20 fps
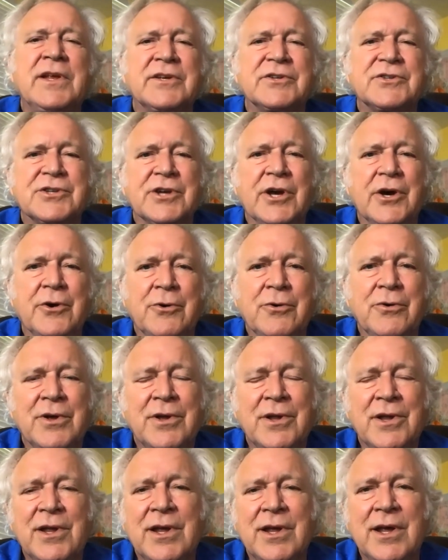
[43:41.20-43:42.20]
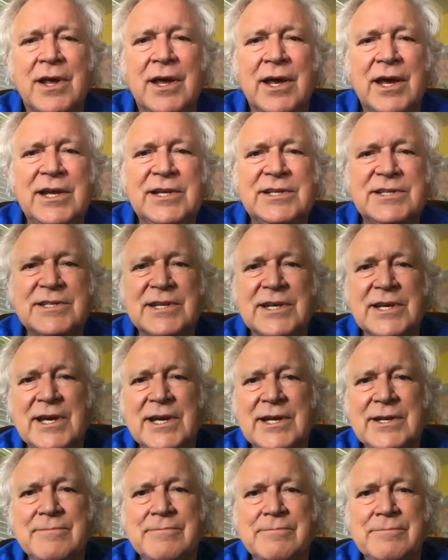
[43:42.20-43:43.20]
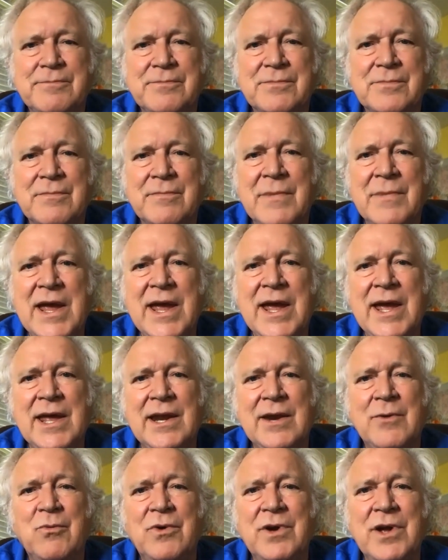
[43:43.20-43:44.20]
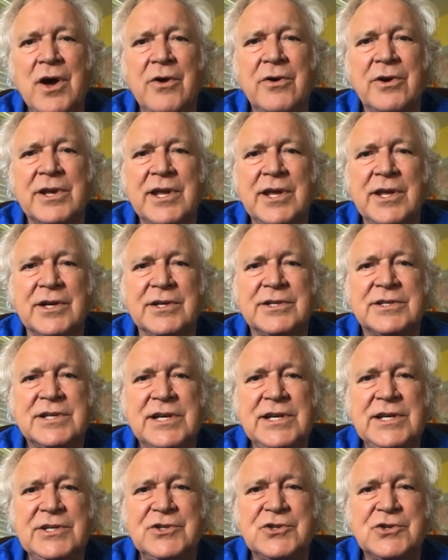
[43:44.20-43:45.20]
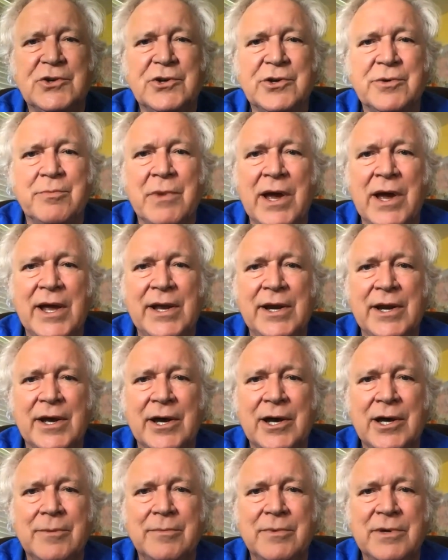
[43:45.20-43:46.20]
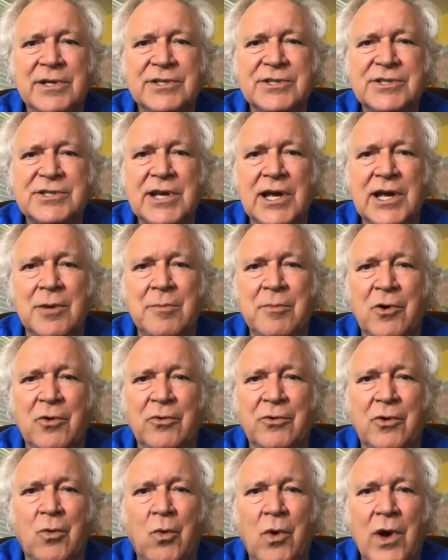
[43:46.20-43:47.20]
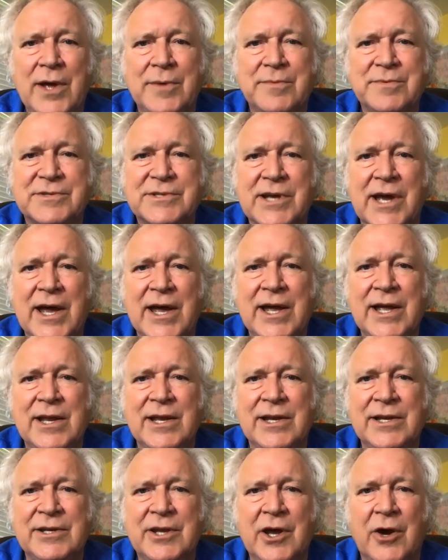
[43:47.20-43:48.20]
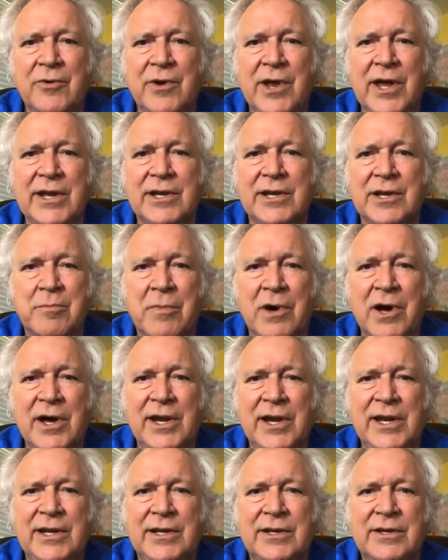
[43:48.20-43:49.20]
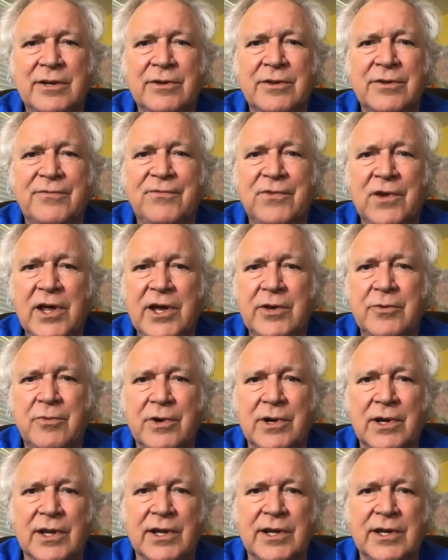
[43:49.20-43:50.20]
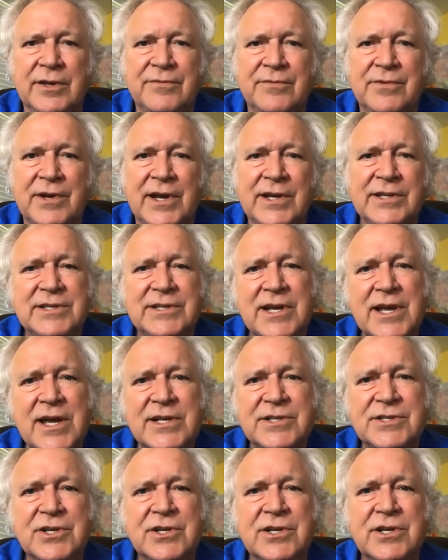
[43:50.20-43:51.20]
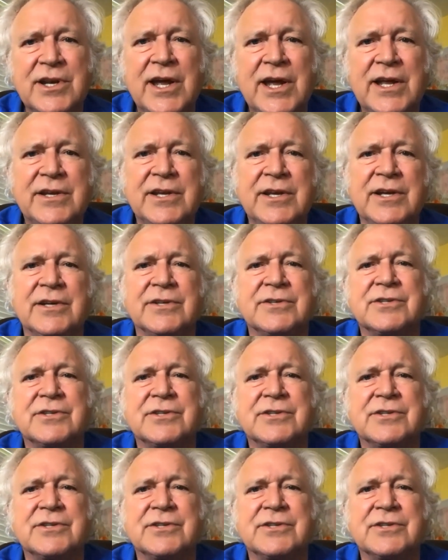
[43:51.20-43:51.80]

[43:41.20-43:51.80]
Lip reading: So he said, man, we ought to get a t-shirt made up and sell them on the website and donate the money to the flood relief. And I said, yeah, that's a good idea.